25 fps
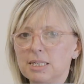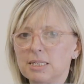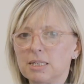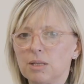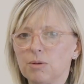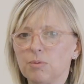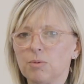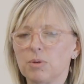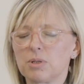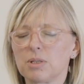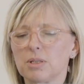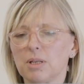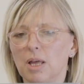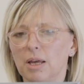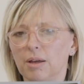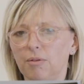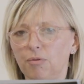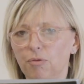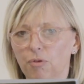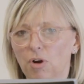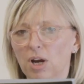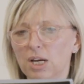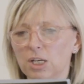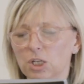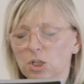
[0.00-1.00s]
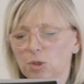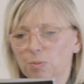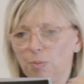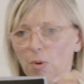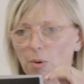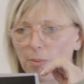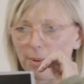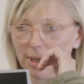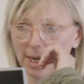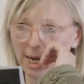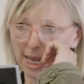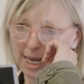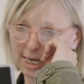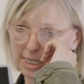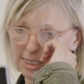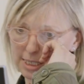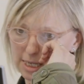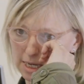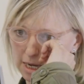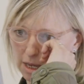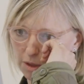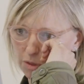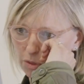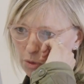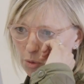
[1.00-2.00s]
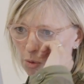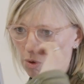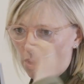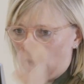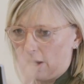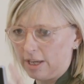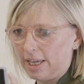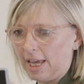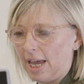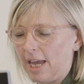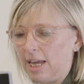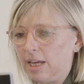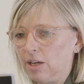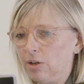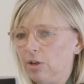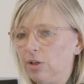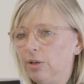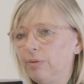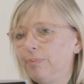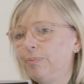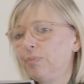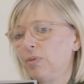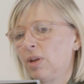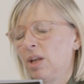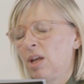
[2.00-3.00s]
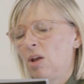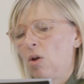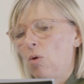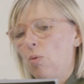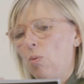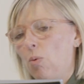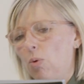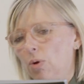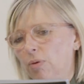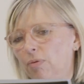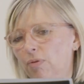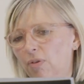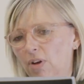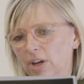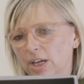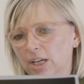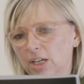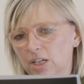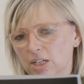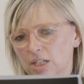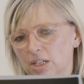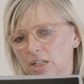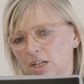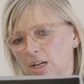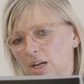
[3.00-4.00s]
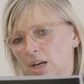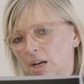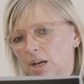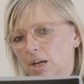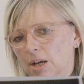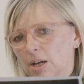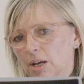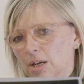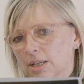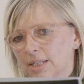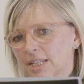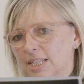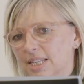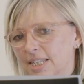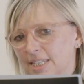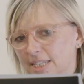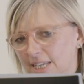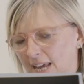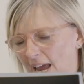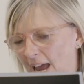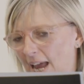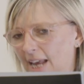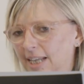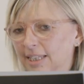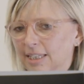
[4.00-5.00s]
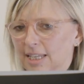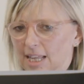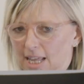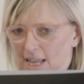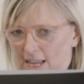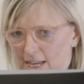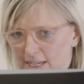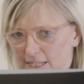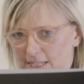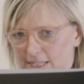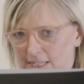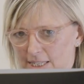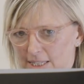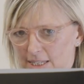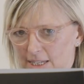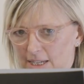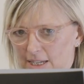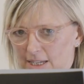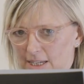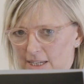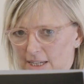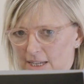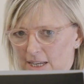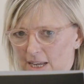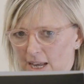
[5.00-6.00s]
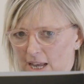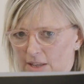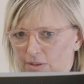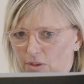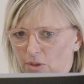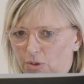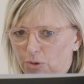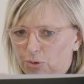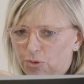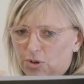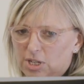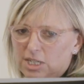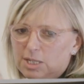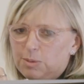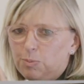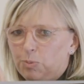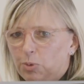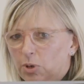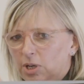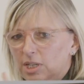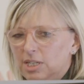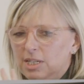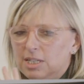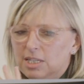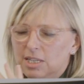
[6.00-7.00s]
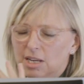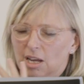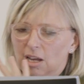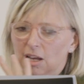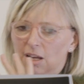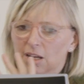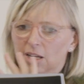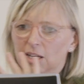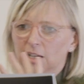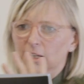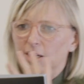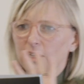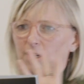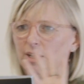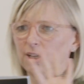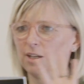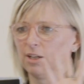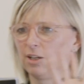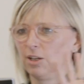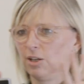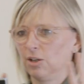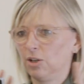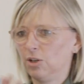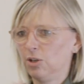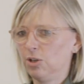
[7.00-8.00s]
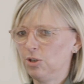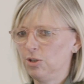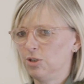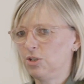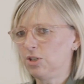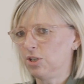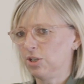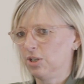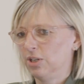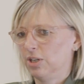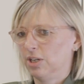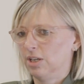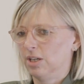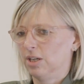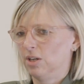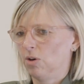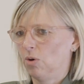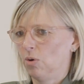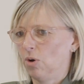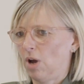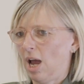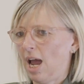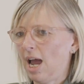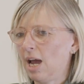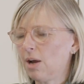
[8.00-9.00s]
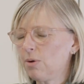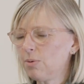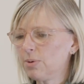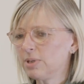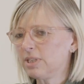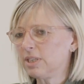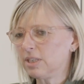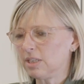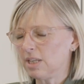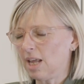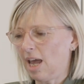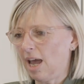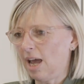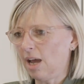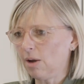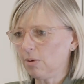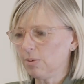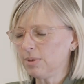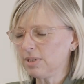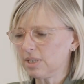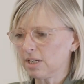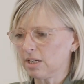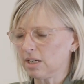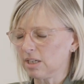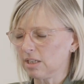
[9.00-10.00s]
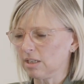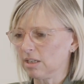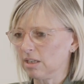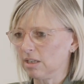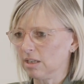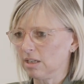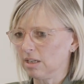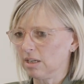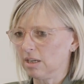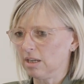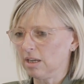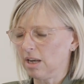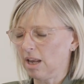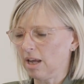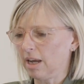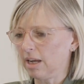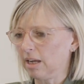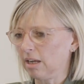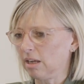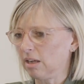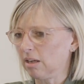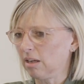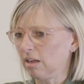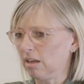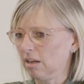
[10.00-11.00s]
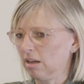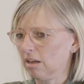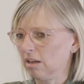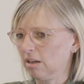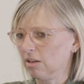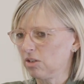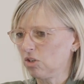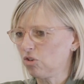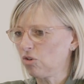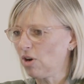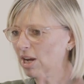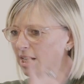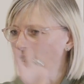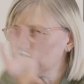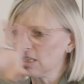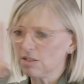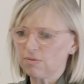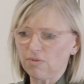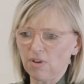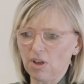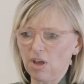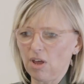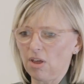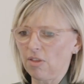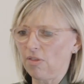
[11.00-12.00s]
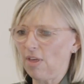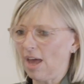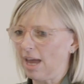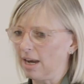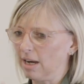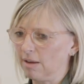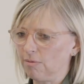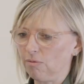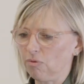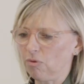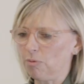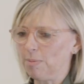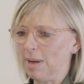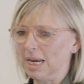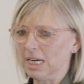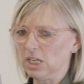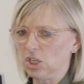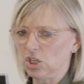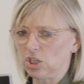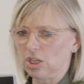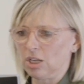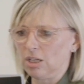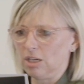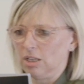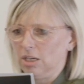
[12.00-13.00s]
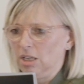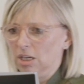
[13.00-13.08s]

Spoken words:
that was like French bobbin lace, and I thought, okay, you know, what if I could scan this and the 3D printer could, how would it like transfer that information